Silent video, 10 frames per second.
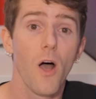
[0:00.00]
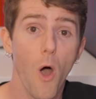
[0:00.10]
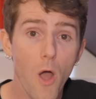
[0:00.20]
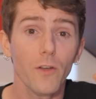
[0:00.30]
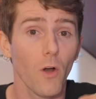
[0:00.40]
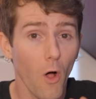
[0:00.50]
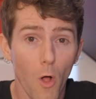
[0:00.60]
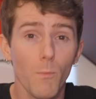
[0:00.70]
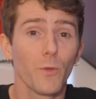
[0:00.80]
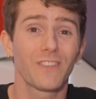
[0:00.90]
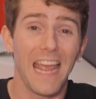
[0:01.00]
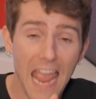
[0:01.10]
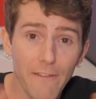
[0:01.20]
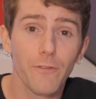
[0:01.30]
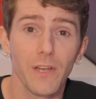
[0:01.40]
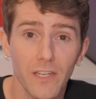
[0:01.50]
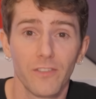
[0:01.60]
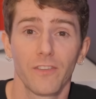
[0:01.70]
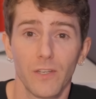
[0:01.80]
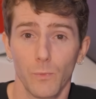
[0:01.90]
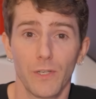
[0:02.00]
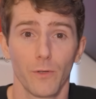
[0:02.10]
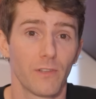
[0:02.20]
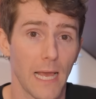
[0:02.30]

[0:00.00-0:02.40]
On almost every existing Windows